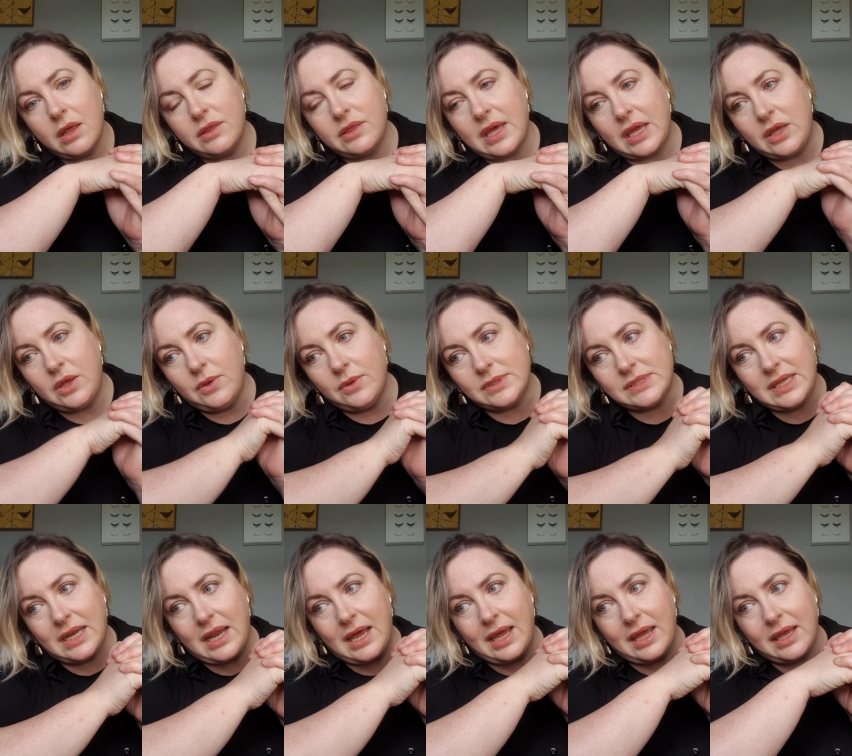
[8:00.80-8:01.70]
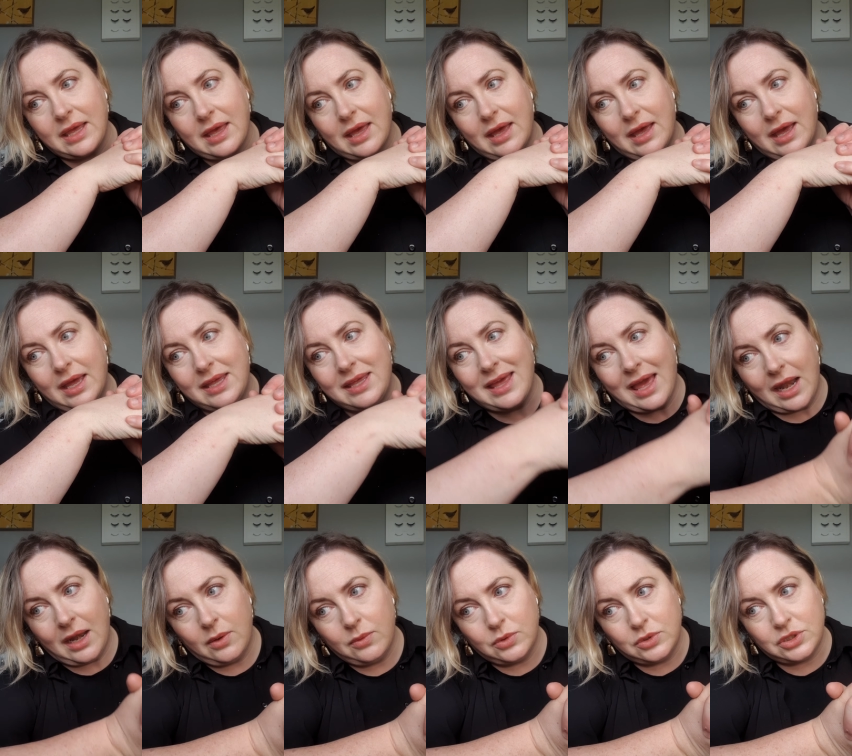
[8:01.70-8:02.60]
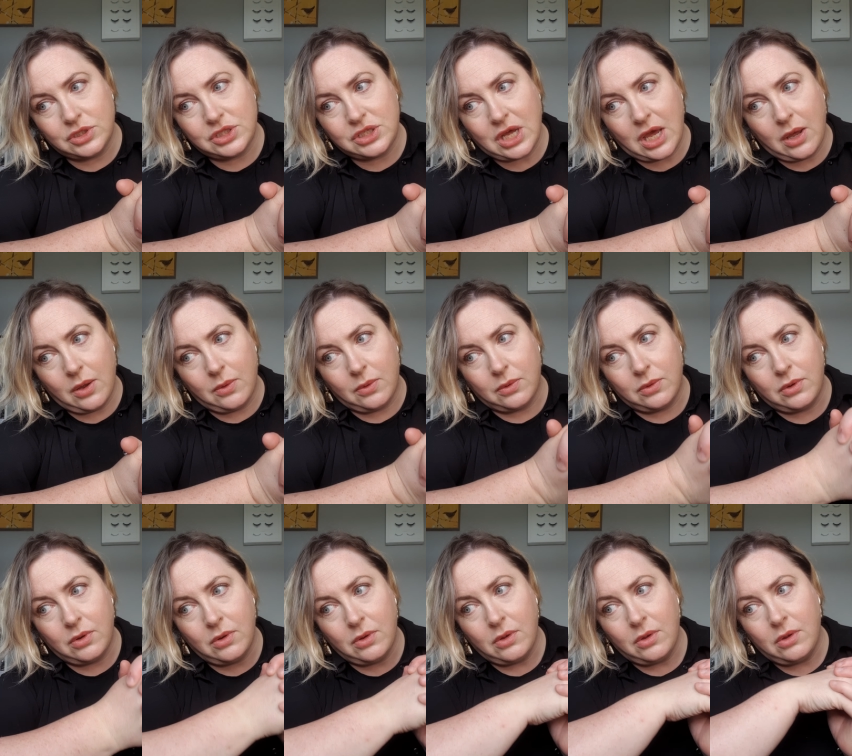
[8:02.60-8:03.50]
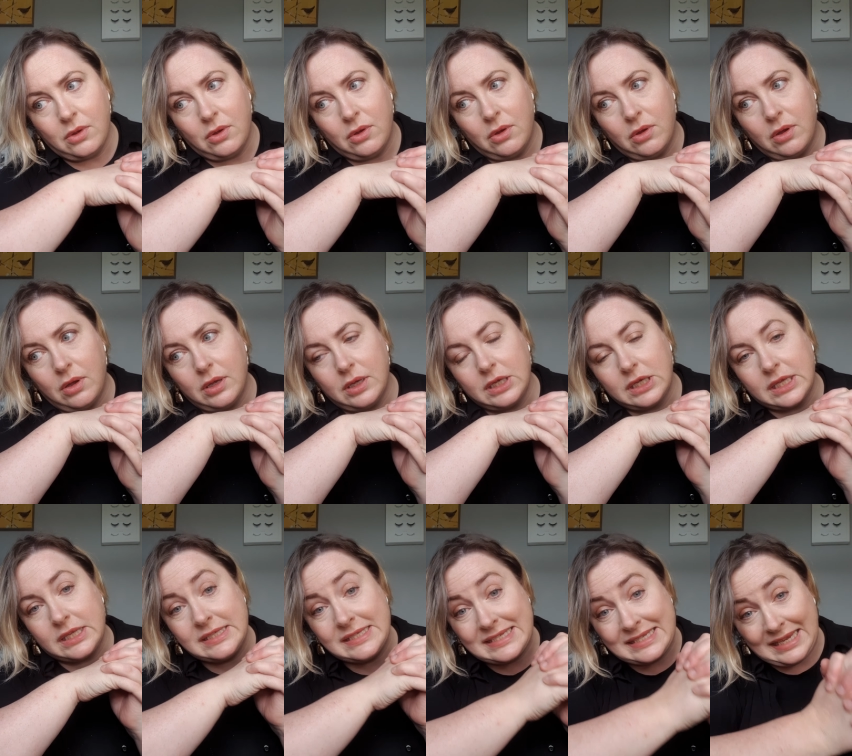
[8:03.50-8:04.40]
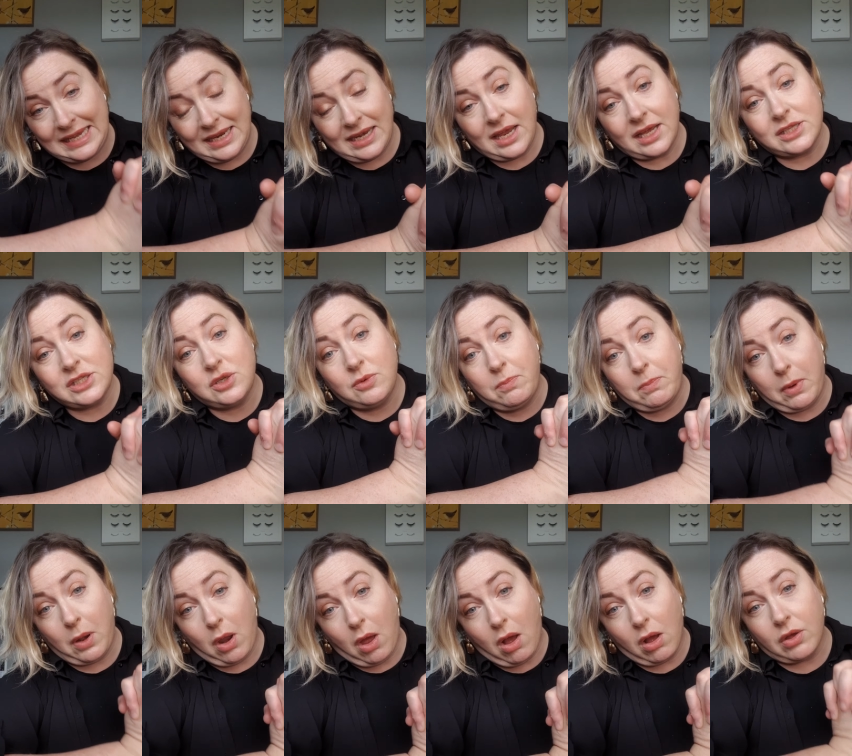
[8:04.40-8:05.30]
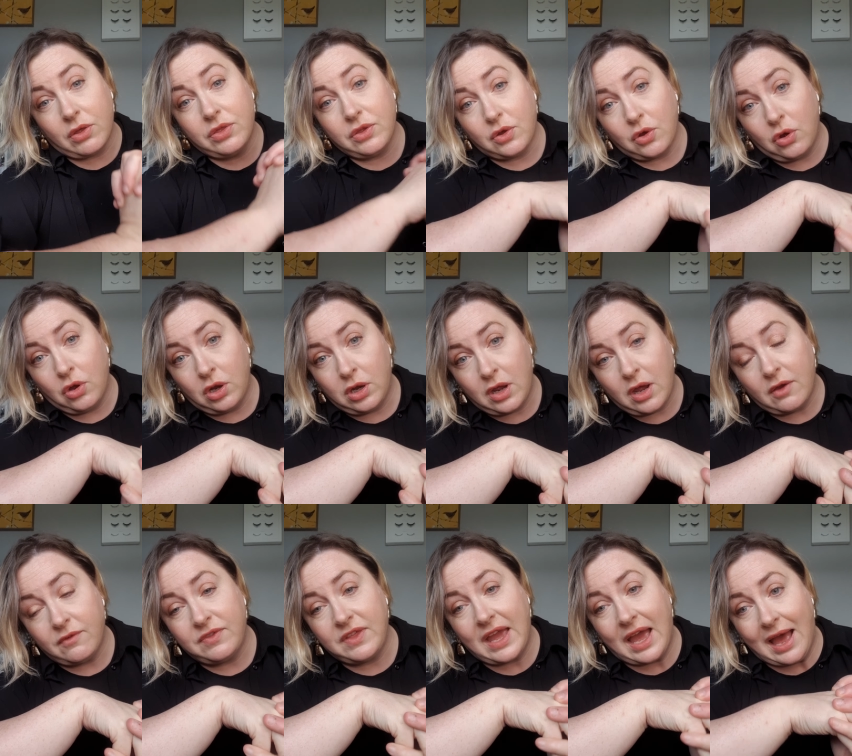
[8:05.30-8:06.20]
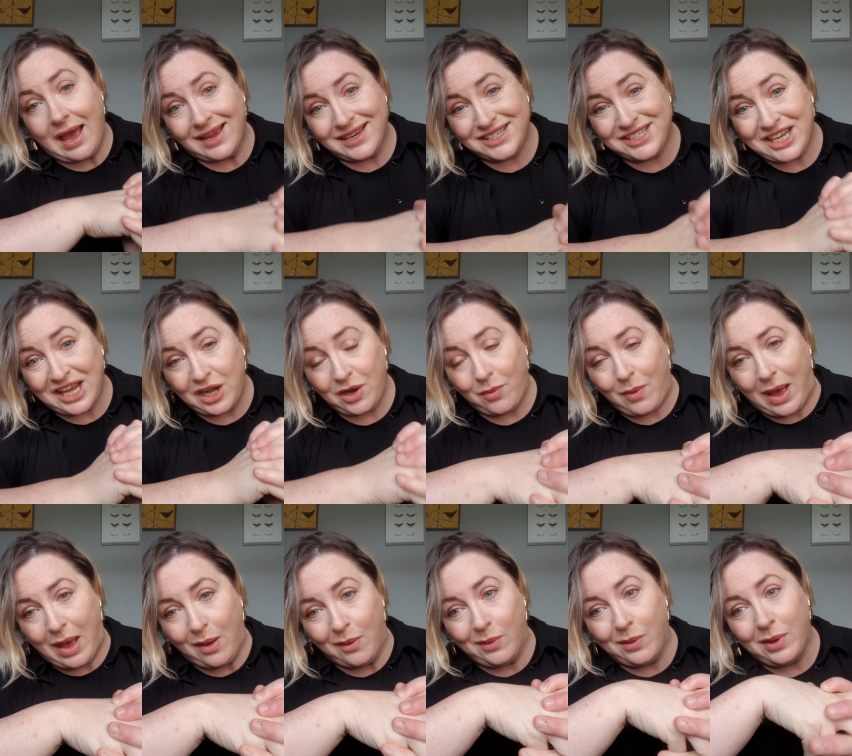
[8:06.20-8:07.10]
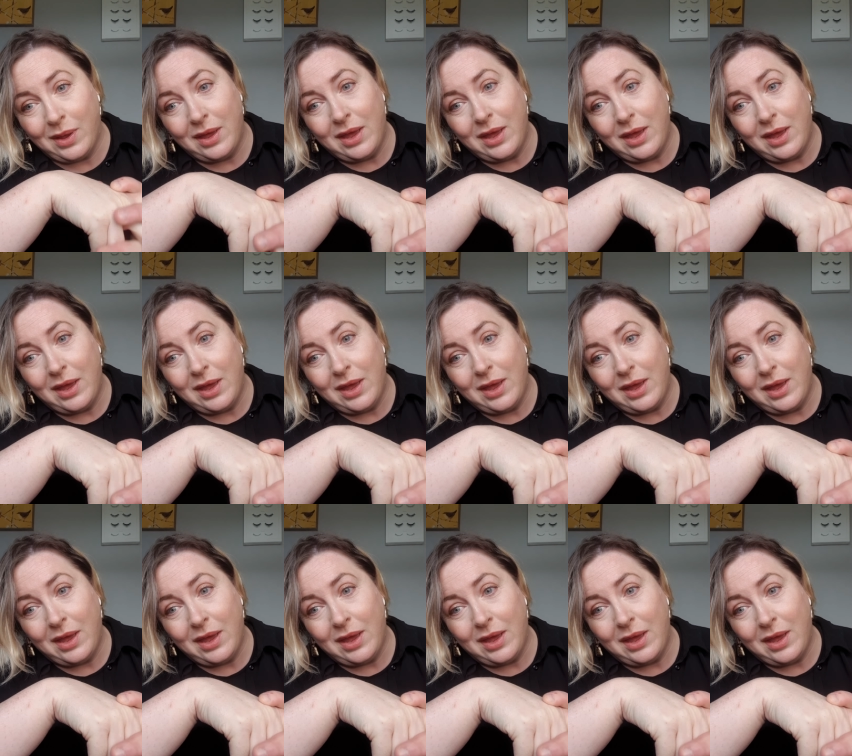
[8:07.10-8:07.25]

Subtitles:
using like a yellow undertone concealer to block the colour of the eyeshadow out.